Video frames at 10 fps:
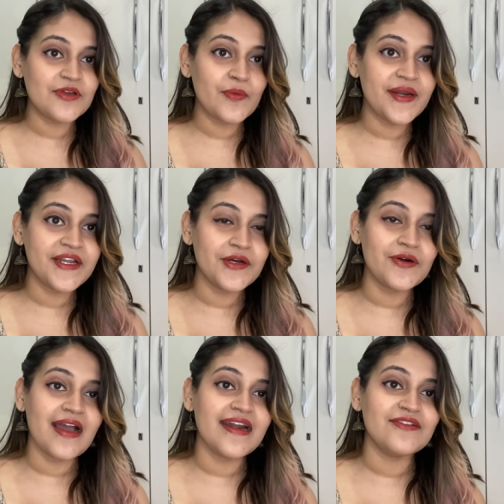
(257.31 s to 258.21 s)
look
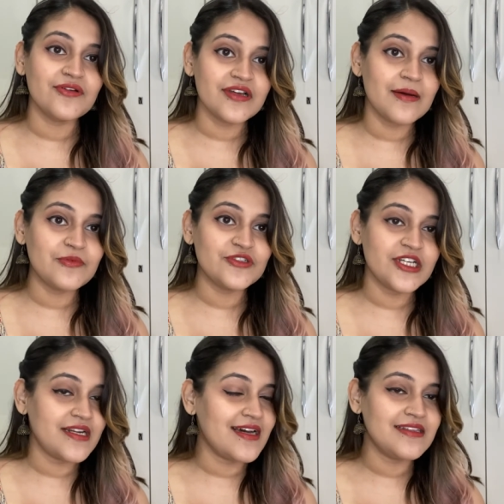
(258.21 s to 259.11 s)
video and Durga Puja
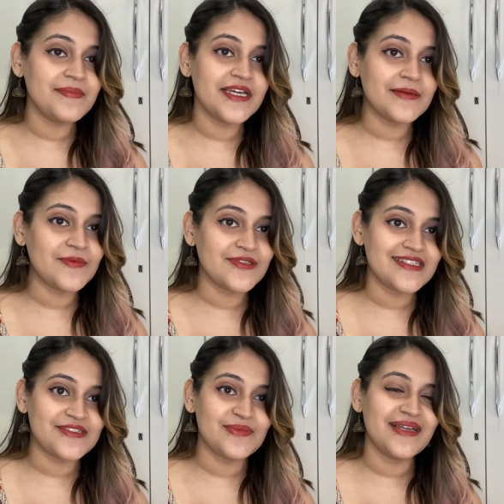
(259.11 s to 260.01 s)
and other makeup looks
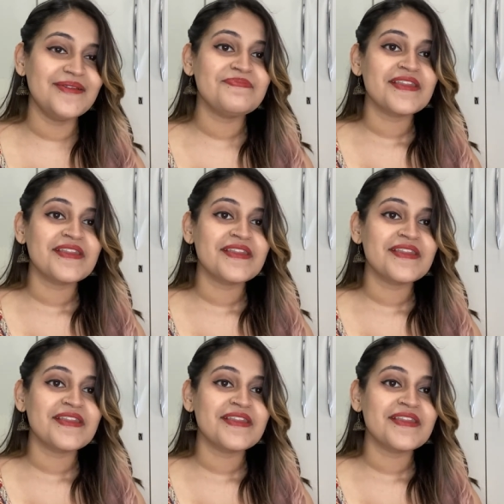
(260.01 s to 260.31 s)
as well.